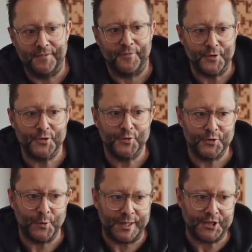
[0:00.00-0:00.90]
different
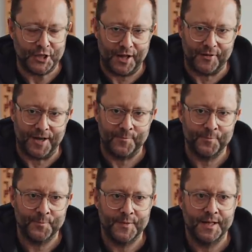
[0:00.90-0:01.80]
to each other,
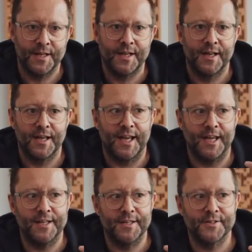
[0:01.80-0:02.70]

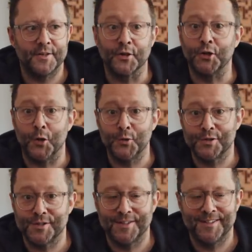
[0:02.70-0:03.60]
is the
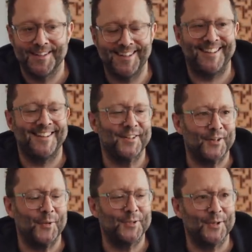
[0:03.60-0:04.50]
ghost of
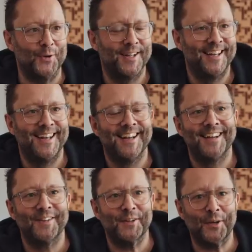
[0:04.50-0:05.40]

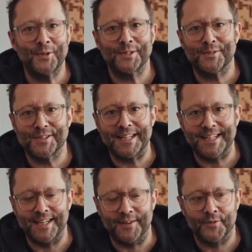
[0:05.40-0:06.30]

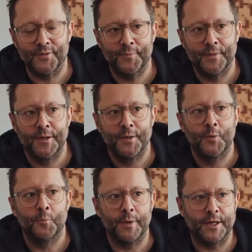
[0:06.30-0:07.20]
CDs.
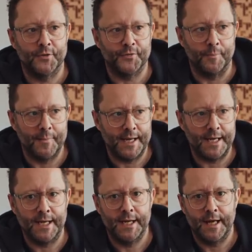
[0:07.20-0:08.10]
Because for
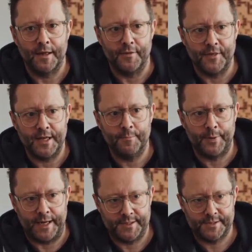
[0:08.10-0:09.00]
me, the
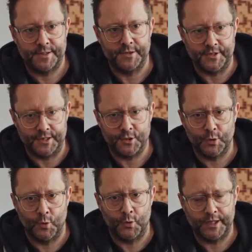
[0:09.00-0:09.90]
best
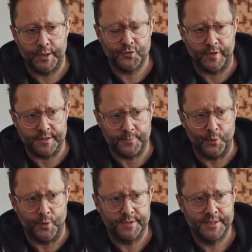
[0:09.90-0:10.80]
digital audio
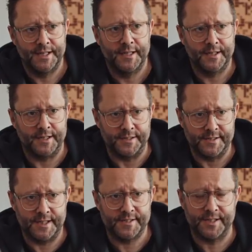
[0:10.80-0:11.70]
transport
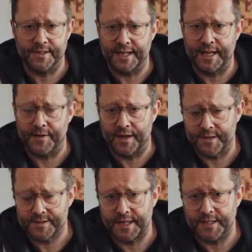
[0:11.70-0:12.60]
consistently in the
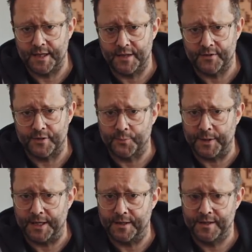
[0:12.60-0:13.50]
last 10 years has
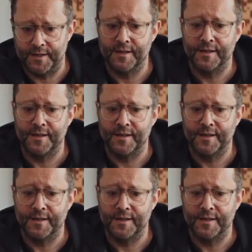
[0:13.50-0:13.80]
been